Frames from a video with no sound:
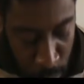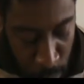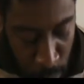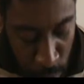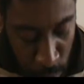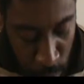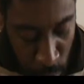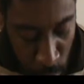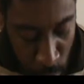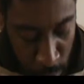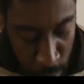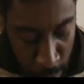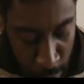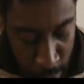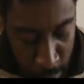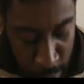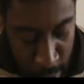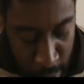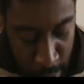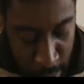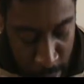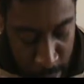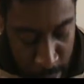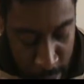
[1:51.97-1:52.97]
The Lord hath
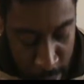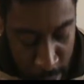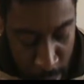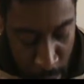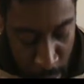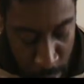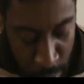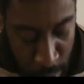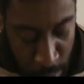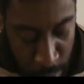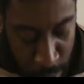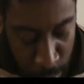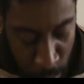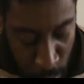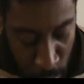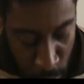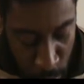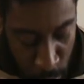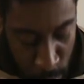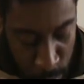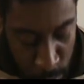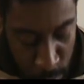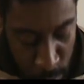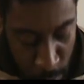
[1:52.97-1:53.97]
cast down the
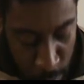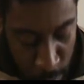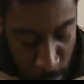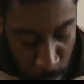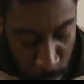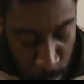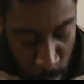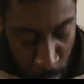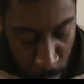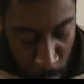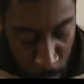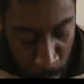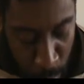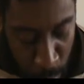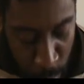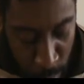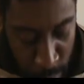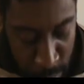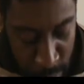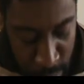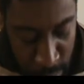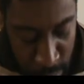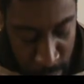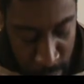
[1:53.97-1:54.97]
thrones of the proud
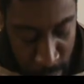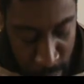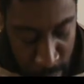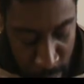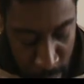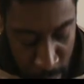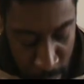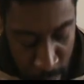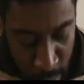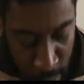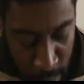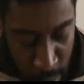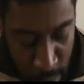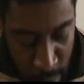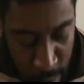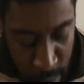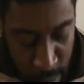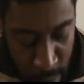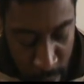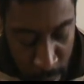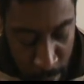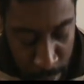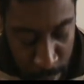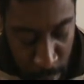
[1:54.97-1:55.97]
princes, and
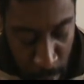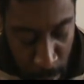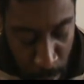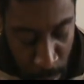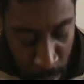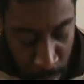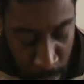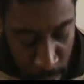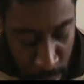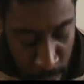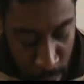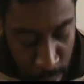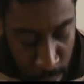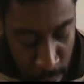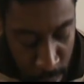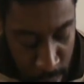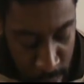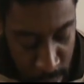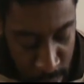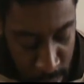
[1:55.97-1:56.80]
set up the meek in their